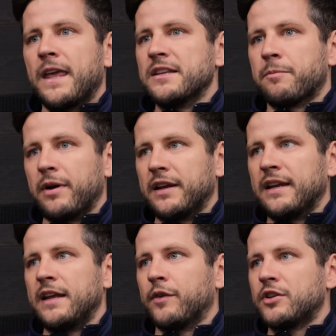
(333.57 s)
he's a brilliant
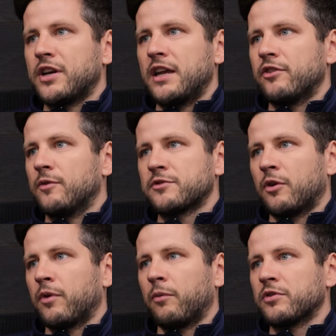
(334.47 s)
leader in the change room.
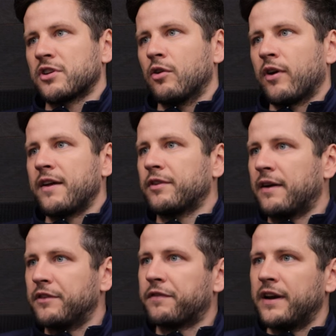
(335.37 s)
So we're so grateful to
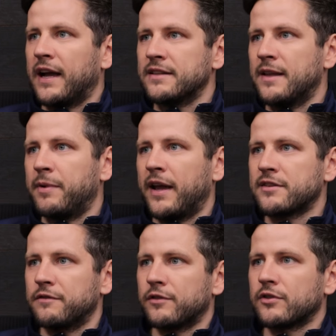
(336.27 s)
have the three lads, and they've been
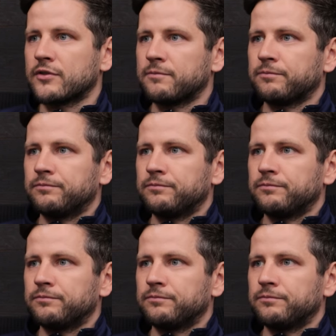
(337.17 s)
excellent for us.